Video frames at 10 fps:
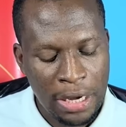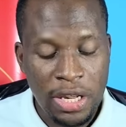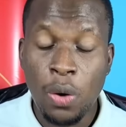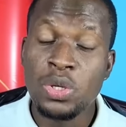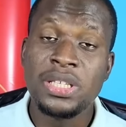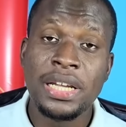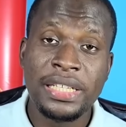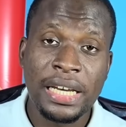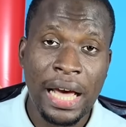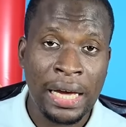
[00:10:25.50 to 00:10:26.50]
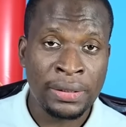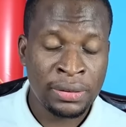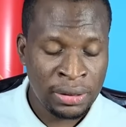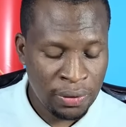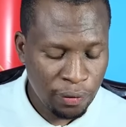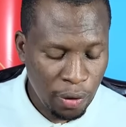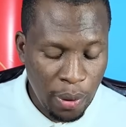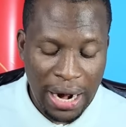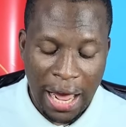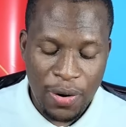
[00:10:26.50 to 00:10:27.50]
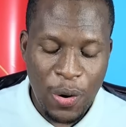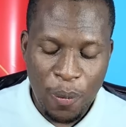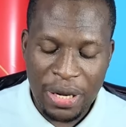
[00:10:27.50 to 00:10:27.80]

Dear UC Taylor. From what I know,